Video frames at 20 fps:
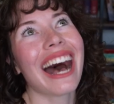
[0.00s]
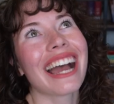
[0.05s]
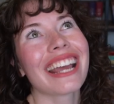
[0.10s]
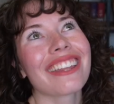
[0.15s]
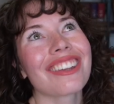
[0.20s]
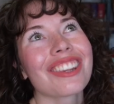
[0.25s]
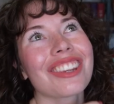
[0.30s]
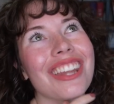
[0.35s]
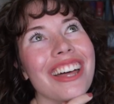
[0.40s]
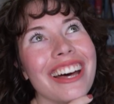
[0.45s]

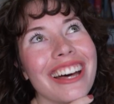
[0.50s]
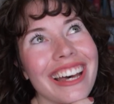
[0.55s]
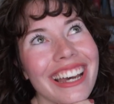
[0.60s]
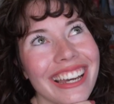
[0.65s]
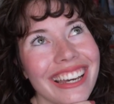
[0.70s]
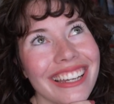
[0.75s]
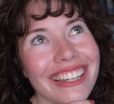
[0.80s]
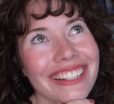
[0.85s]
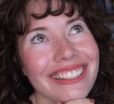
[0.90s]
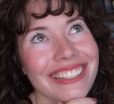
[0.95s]
I
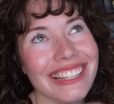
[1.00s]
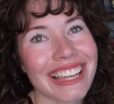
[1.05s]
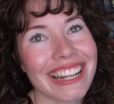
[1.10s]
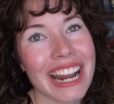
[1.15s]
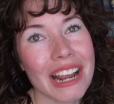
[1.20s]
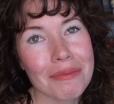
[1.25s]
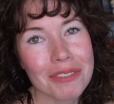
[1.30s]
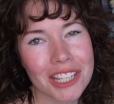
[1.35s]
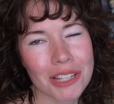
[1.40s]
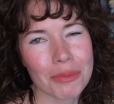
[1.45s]
thought,
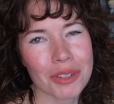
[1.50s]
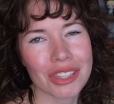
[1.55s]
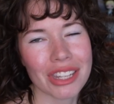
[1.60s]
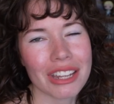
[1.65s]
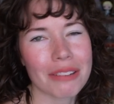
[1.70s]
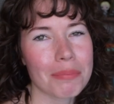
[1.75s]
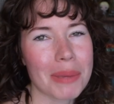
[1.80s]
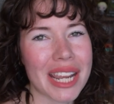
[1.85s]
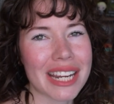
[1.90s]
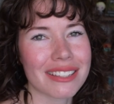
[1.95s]
and I'm someone
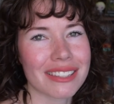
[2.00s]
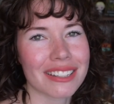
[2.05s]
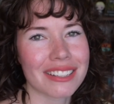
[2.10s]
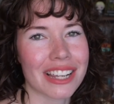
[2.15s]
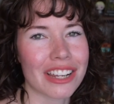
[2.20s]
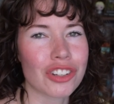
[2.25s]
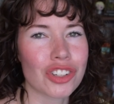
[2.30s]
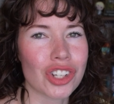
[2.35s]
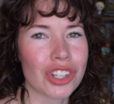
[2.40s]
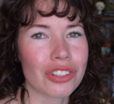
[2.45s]
that pays
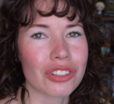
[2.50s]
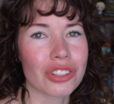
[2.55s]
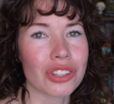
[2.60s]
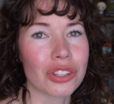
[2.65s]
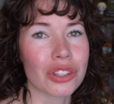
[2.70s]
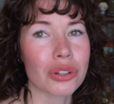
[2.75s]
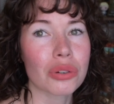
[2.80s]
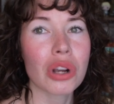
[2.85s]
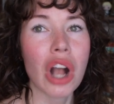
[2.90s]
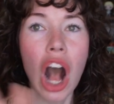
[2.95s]
attention
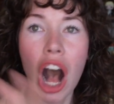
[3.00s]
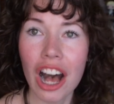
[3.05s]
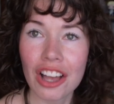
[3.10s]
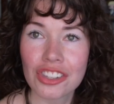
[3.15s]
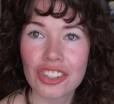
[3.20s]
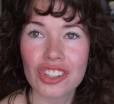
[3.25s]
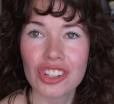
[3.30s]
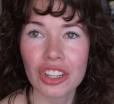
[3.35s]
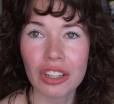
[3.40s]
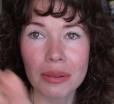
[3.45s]
to
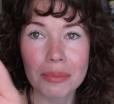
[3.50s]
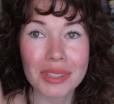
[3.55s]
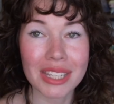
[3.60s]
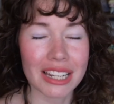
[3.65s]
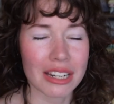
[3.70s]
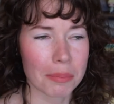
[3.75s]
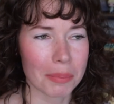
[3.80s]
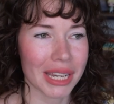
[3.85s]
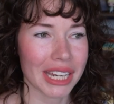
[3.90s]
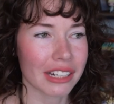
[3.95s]
costumes
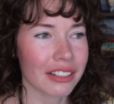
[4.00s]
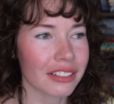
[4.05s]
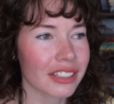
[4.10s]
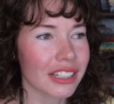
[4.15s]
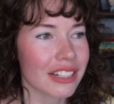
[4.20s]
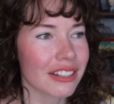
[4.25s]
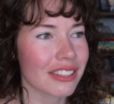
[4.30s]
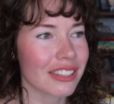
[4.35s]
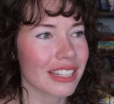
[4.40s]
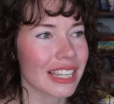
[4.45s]
and
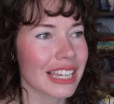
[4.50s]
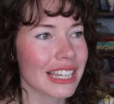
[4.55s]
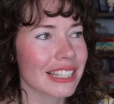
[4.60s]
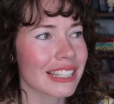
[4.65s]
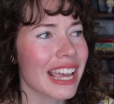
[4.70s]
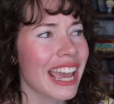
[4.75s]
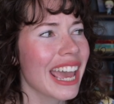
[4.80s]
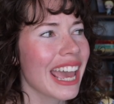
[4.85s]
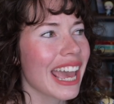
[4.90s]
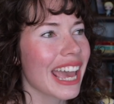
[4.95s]

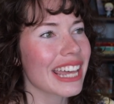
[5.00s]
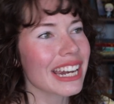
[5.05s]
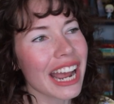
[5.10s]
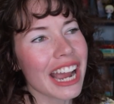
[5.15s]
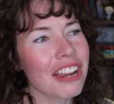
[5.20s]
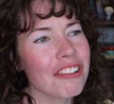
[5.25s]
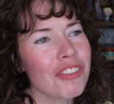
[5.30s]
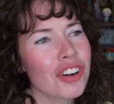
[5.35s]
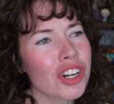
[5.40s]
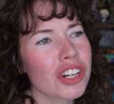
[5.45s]
appearances, and
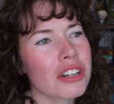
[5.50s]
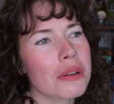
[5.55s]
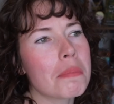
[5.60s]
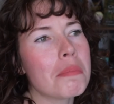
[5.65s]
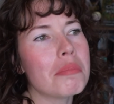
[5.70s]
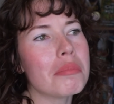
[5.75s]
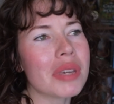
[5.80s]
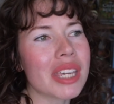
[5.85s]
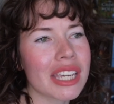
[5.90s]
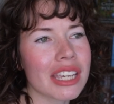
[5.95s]
I've heard
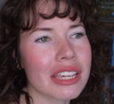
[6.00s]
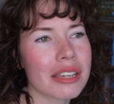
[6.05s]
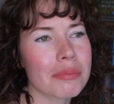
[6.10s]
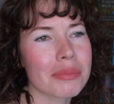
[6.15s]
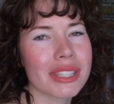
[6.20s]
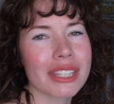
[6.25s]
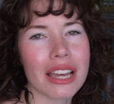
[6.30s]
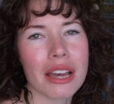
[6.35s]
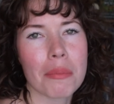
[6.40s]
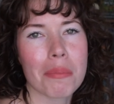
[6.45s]

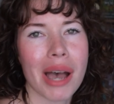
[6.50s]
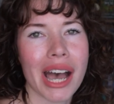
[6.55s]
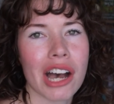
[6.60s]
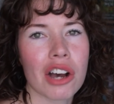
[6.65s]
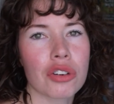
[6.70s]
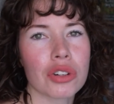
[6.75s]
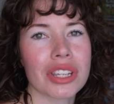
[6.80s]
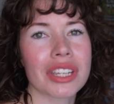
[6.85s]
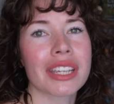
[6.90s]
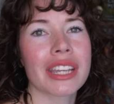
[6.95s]
memes
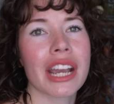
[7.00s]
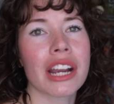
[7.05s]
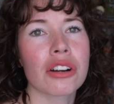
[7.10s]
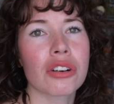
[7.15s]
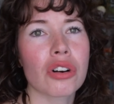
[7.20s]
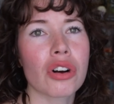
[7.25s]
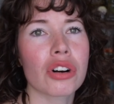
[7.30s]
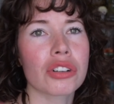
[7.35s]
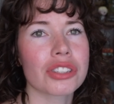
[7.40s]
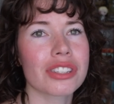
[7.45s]
about
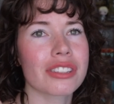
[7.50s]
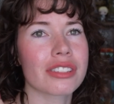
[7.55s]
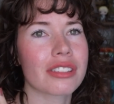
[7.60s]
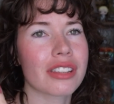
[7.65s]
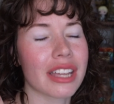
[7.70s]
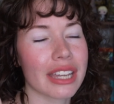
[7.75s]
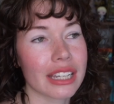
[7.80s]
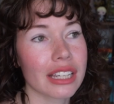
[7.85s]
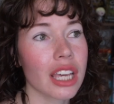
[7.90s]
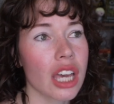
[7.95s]
Geralt's
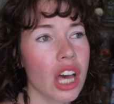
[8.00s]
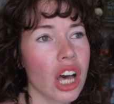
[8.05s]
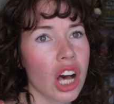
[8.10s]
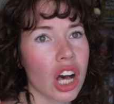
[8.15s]
like,